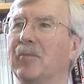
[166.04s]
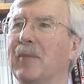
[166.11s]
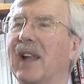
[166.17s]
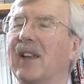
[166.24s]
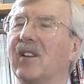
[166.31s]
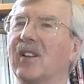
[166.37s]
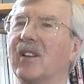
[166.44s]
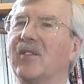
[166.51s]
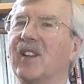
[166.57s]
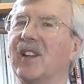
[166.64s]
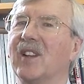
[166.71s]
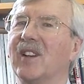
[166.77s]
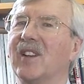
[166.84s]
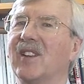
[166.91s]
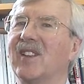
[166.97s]
mantle of
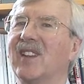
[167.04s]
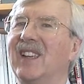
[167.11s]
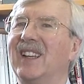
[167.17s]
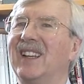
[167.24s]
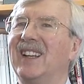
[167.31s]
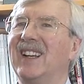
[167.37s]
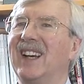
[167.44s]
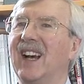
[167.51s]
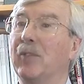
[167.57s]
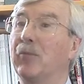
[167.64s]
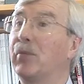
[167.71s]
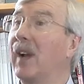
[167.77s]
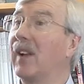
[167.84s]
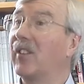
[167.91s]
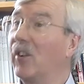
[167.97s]
the earth,
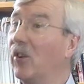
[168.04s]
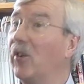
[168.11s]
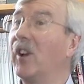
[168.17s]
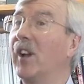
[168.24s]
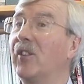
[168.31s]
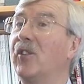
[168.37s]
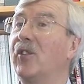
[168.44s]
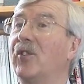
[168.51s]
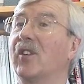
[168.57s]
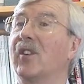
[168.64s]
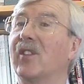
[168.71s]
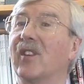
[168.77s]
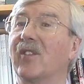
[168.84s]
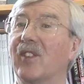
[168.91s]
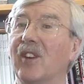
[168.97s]
and practically all our
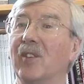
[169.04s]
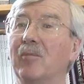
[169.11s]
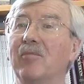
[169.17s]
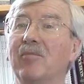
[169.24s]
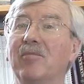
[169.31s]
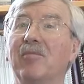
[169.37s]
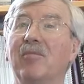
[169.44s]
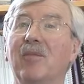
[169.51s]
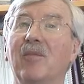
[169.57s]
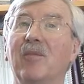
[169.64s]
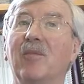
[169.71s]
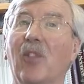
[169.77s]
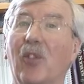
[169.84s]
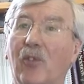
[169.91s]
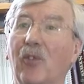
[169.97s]
nutrients have come
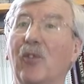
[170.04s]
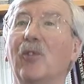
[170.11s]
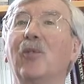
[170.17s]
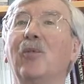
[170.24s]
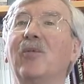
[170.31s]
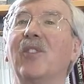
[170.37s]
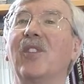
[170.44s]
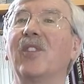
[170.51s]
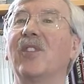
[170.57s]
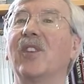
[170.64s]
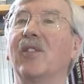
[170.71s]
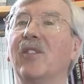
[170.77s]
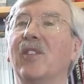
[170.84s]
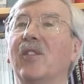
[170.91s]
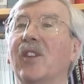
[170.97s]
through to the
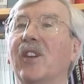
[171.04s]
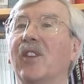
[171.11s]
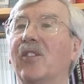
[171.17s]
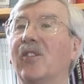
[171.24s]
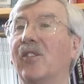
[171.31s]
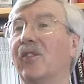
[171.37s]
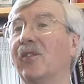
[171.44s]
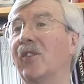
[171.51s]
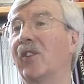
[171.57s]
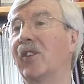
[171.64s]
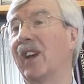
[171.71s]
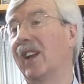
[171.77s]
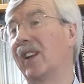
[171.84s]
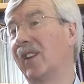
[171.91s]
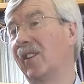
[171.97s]
surface of the earth through
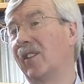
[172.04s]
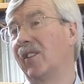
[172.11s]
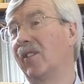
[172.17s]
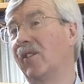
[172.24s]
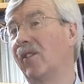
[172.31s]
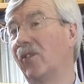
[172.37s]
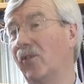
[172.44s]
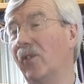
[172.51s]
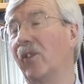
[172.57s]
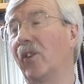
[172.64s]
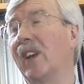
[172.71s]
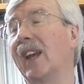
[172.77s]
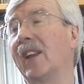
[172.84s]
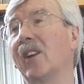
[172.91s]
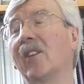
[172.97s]

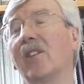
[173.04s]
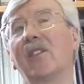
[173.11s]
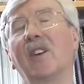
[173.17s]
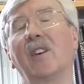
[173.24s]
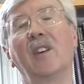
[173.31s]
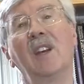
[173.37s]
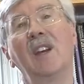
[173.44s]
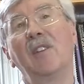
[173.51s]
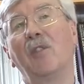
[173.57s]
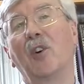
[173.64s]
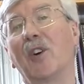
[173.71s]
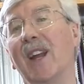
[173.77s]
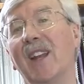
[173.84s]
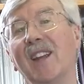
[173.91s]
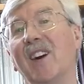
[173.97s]
volcanoes. So
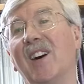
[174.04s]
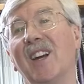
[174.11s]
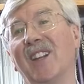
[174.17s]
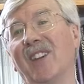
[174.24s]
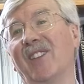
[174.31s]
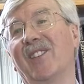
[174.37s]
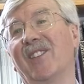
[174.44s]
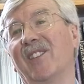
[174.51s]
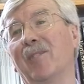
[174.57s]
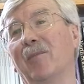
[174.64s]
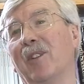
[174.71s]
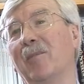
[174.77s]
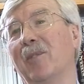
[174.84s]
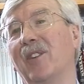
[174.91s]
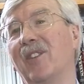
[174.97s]
volcanic islands are
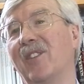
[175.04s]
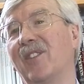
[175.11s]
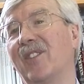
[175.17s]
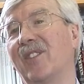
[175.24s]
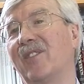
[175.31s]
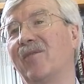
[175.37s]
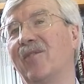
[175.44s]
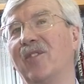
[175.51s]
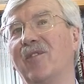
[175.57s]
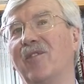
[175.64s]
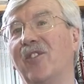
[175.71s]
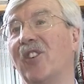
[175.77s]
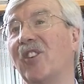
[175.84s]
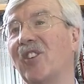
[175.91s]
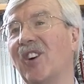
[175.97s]
some of the most
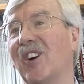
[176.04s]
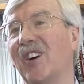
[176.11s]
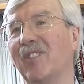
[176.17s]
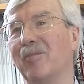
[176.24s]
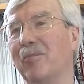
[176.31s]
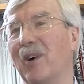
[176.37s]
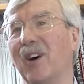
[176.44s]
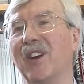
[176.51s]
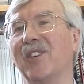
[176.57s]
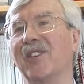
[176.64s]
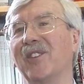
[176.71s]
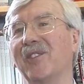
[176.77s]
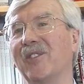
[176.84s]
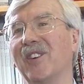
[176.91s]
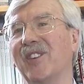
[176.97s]
fertile
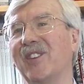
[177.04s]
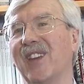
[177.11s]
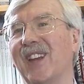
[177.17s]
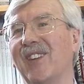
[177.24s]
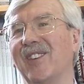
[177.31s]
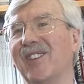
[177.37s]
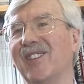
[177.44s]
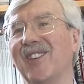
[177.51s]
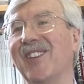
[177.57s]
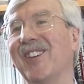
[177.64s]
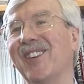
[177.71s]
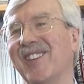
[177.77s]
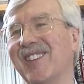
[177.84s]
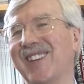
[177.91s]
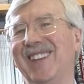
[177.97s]
biodiverse areas on
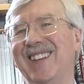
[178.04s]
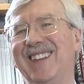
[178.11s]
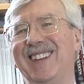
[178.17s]
earth.